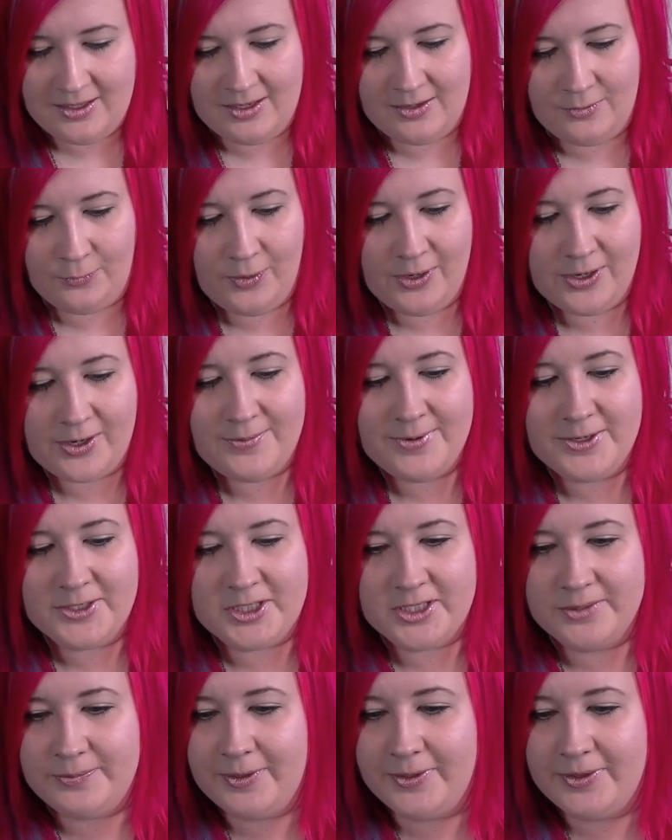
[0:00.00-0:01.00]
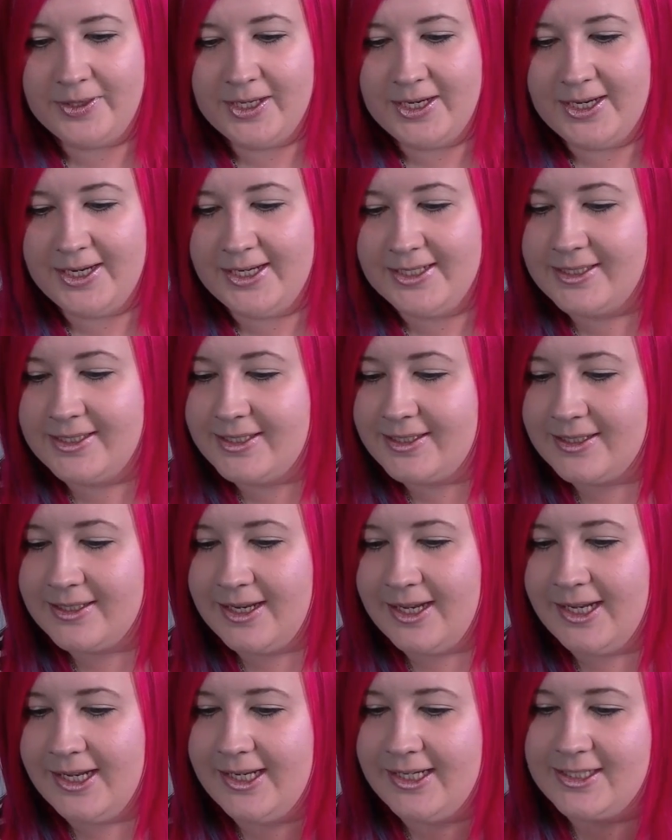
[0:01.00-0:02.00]
Workmanship on these
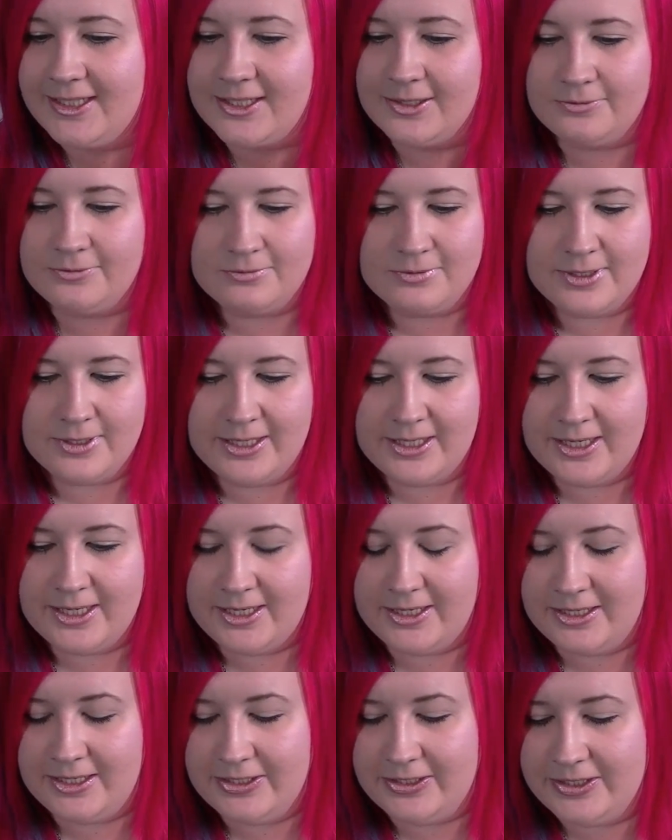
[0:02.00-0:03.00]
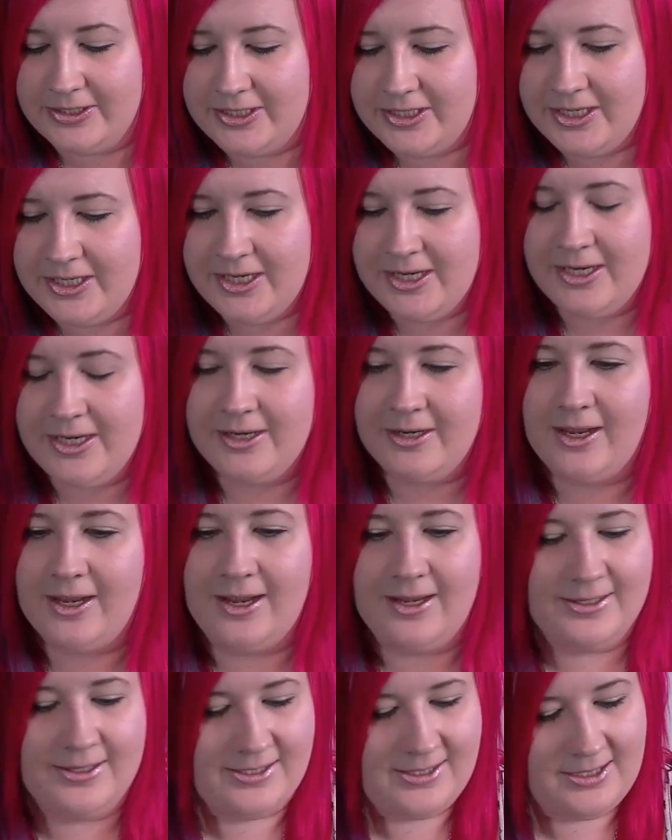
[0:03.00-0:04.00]
is really good.
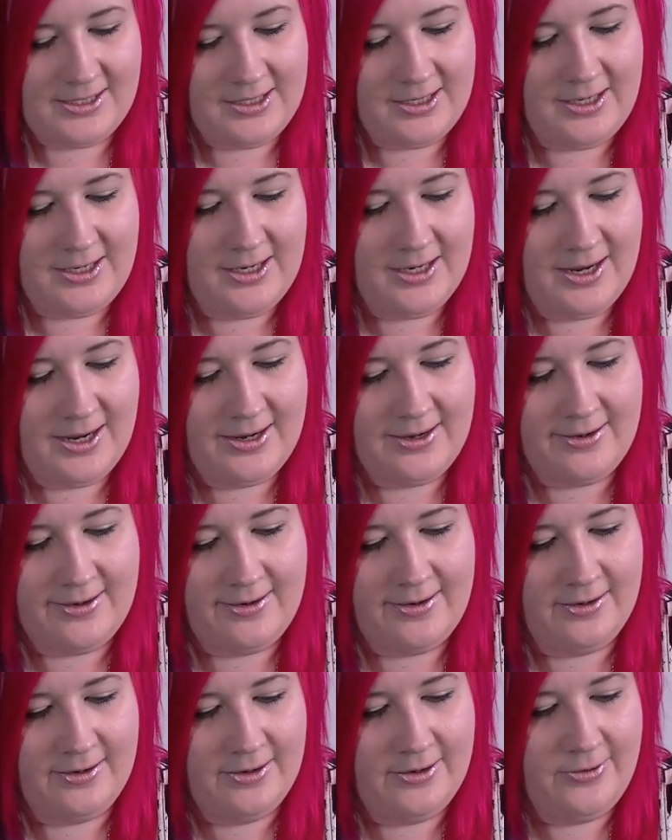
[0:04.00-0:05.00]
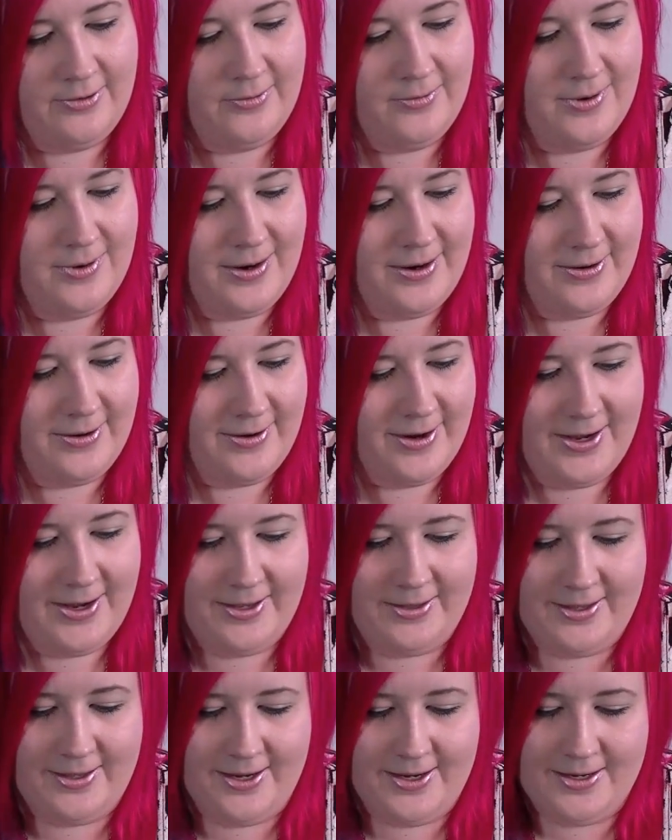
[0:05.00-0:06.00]
Can't see any like glue or
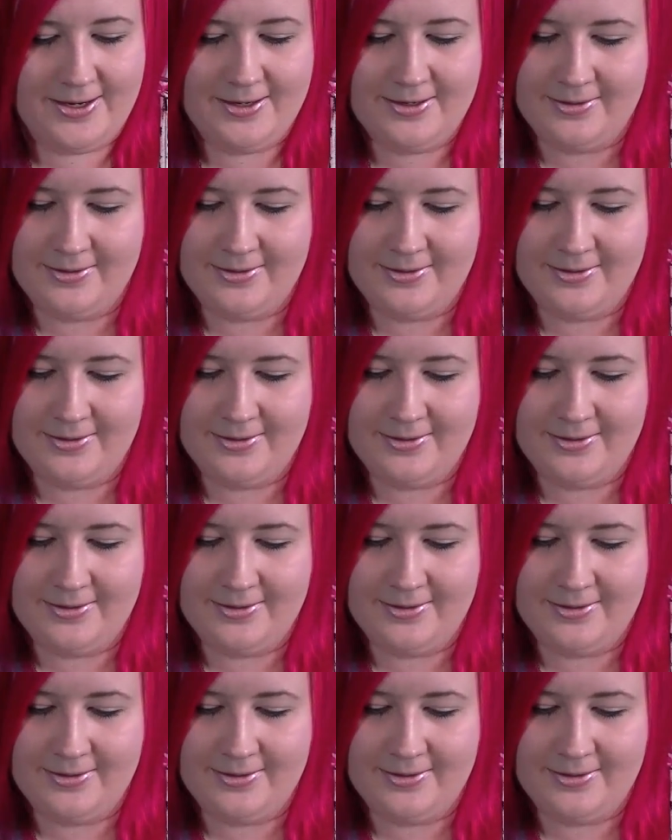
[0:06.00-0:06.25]
anything.